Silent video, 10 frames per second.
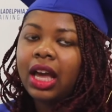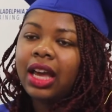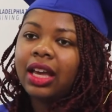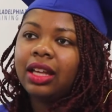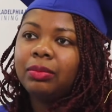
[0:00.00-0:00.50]

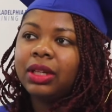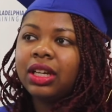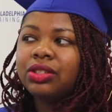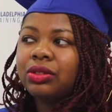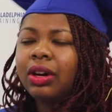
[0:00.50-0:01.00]
And
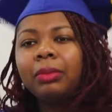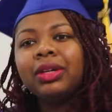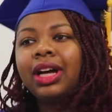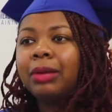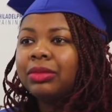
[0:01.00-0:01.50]
because I'm
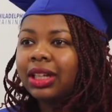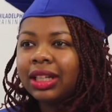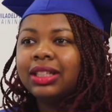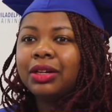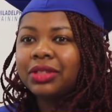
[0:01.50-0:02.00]

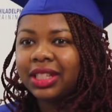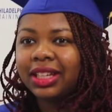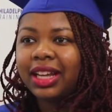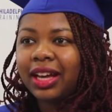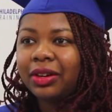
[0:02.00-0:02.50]

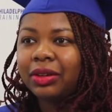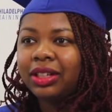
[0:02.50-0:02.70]
adulting now.